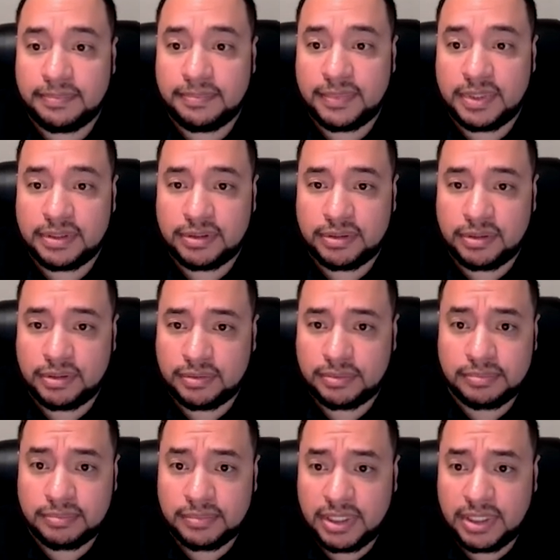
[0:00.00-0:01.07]
There's no
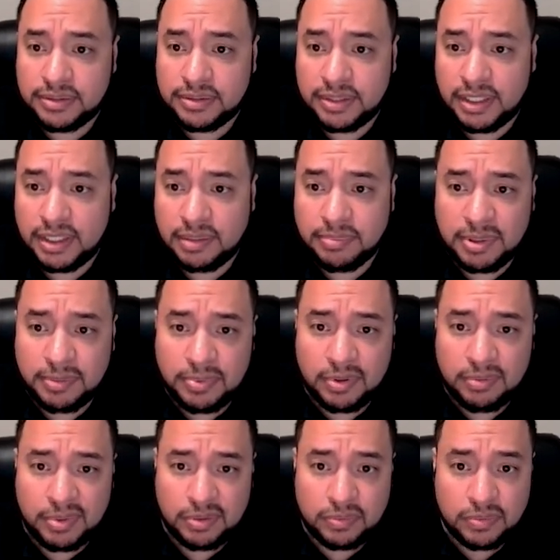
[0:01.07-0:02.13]
educating people
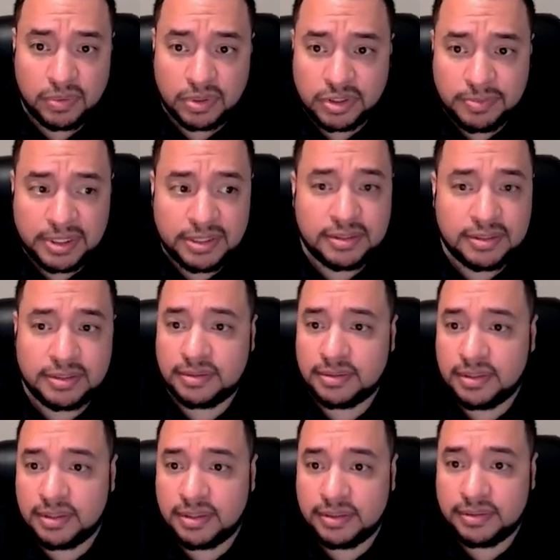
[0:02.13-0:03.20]
about Workspace.
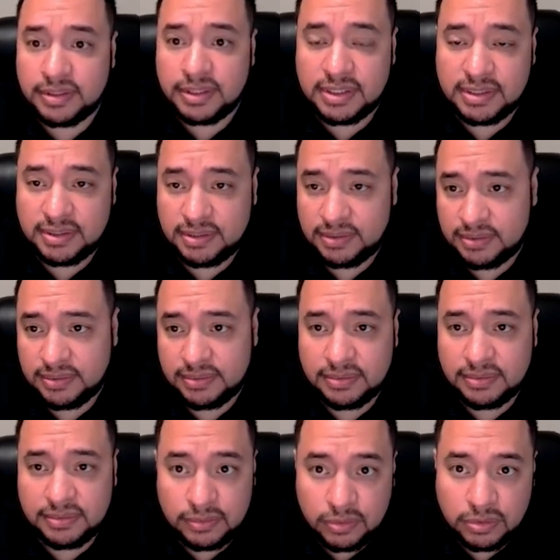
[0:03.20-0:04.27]
This
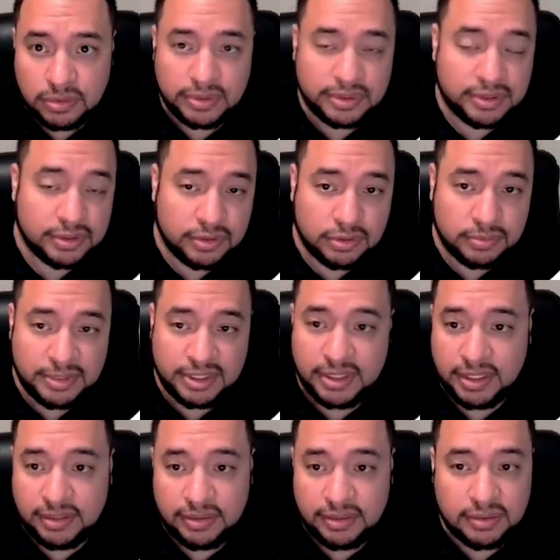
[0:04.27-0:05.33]
Google is assuming
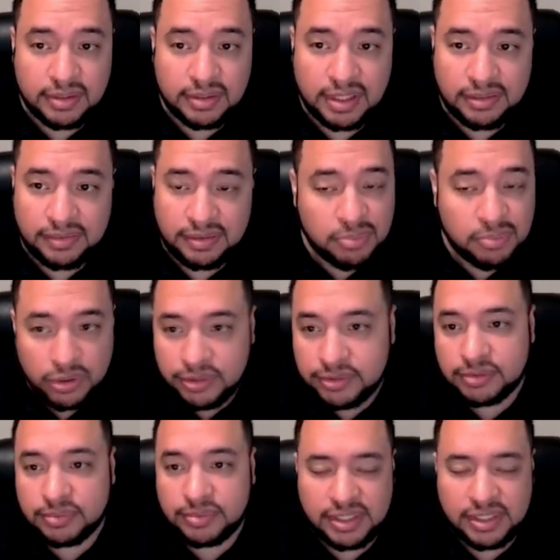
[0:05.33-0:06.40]
that you have employees
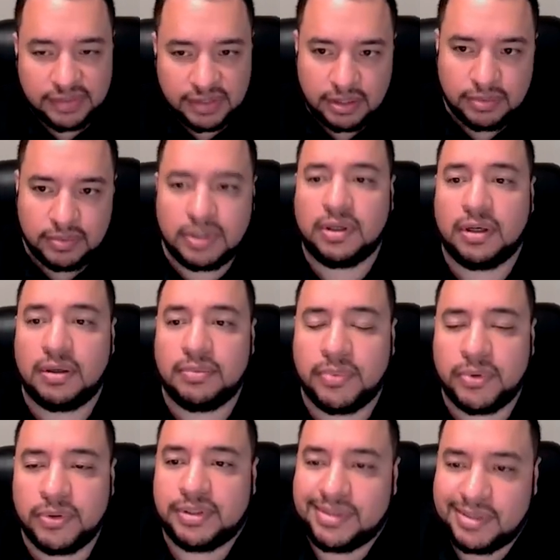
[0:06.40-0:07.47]
or whatever that you want to
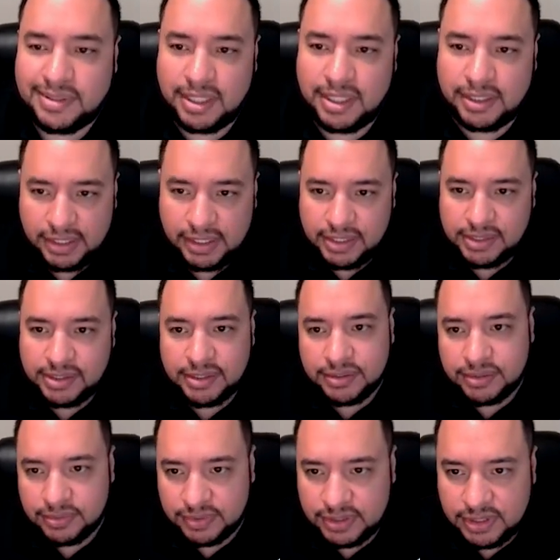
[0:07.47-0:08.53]
onboard. This is not the case here,
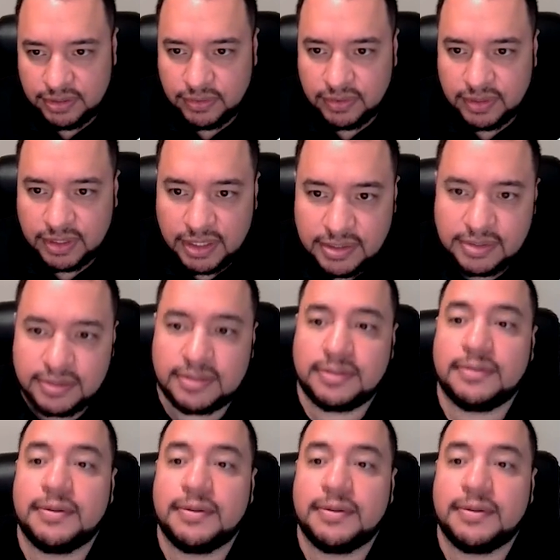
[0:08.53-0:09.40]
so we'll say no thanks.